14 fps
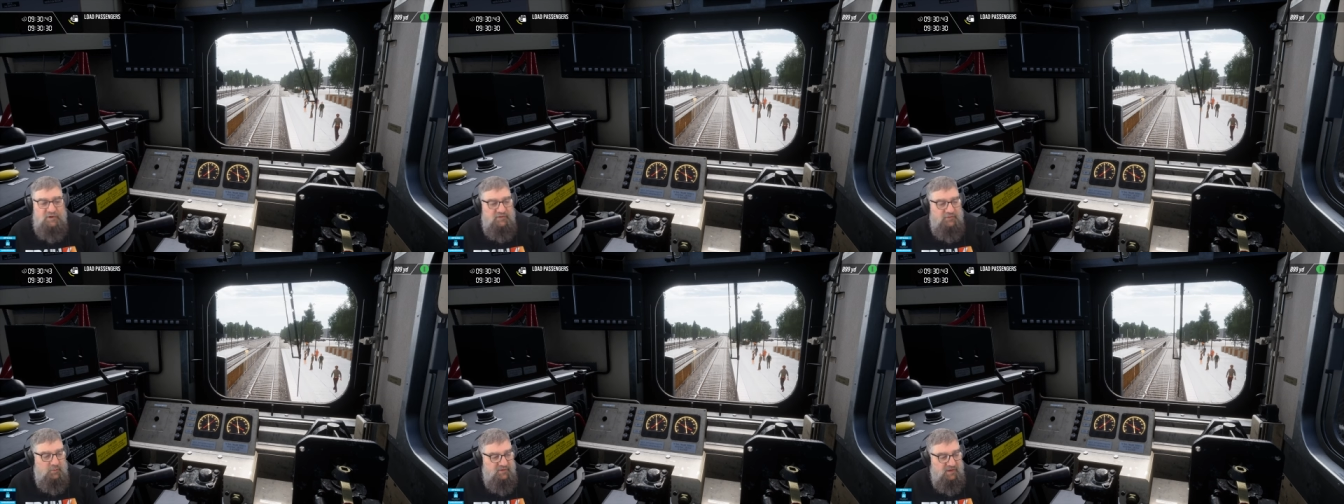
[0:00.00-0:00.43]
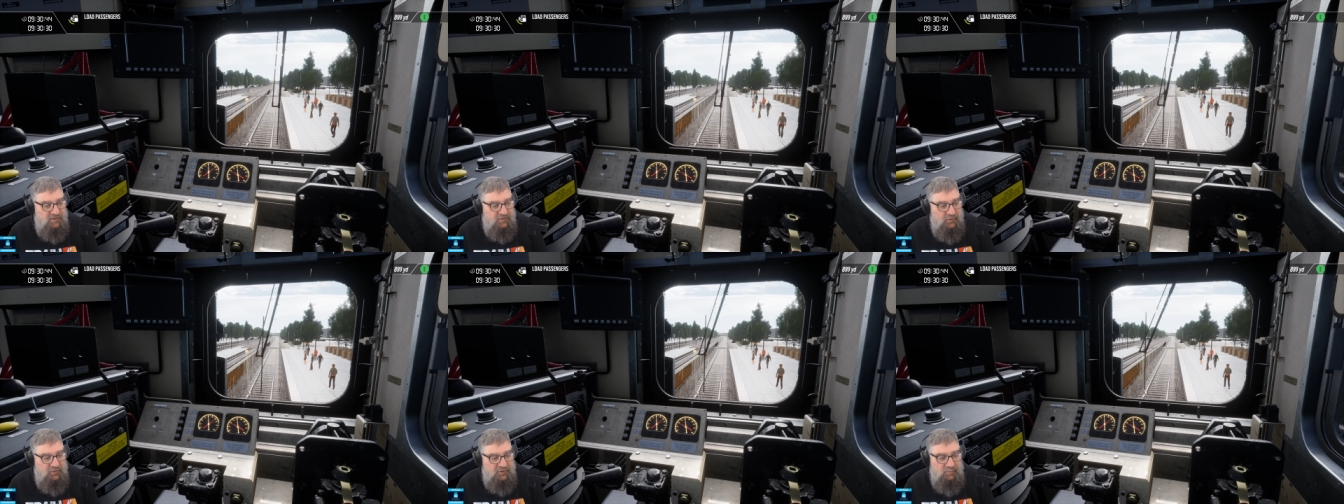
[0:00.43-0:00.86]
train stops
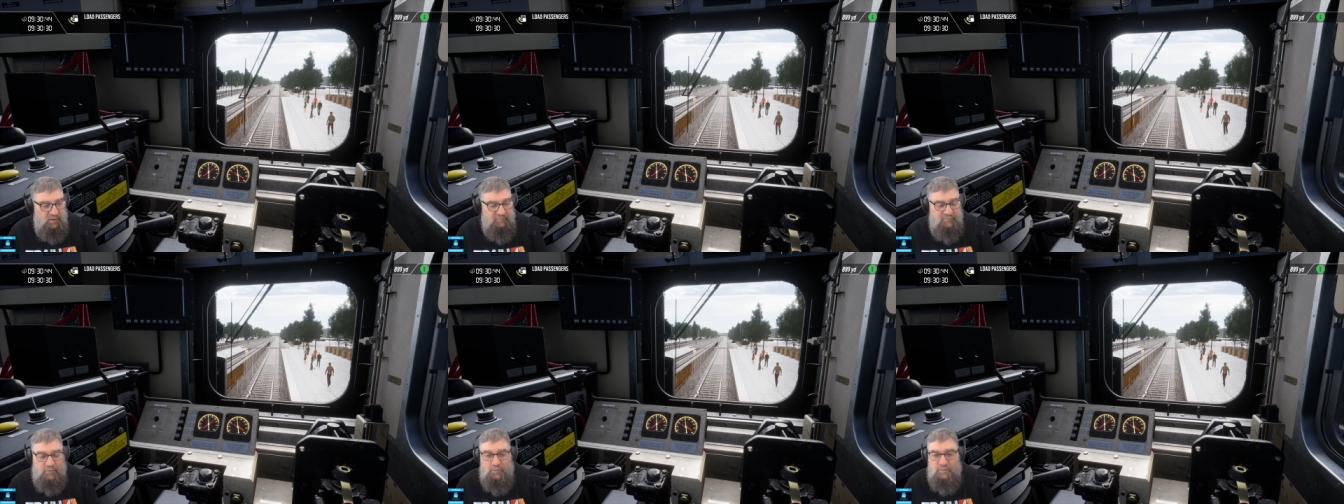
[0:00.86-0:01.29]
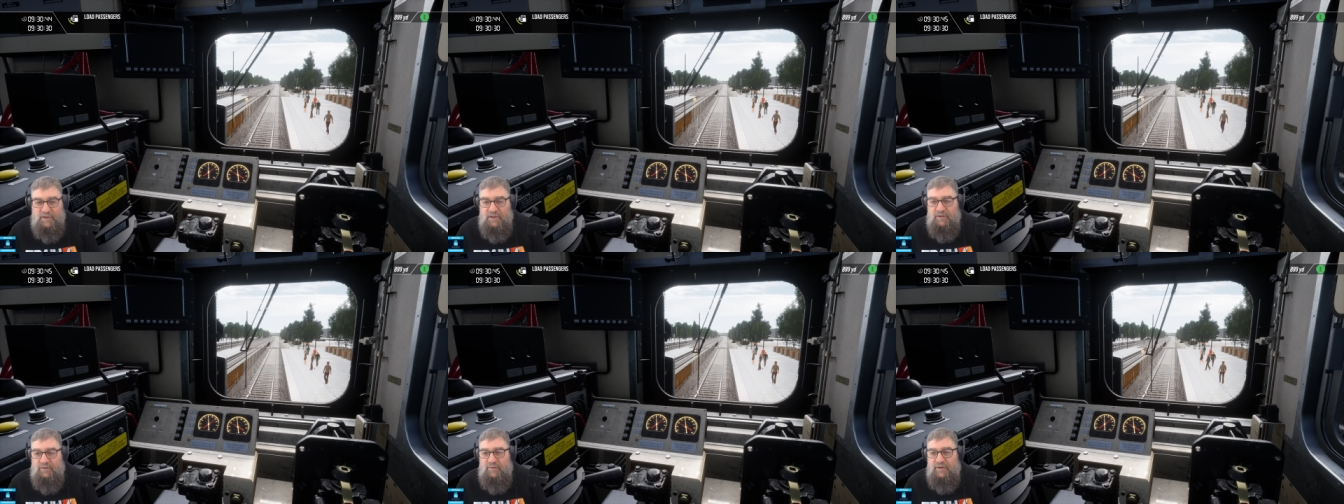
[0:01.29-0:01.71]
outside the platform
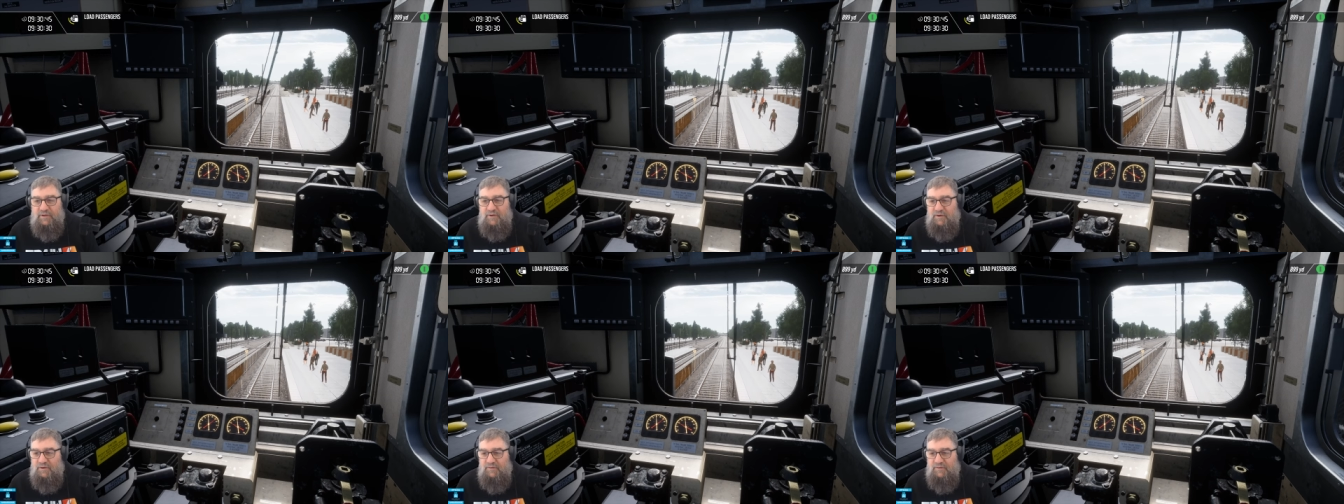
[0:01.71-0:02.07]
here,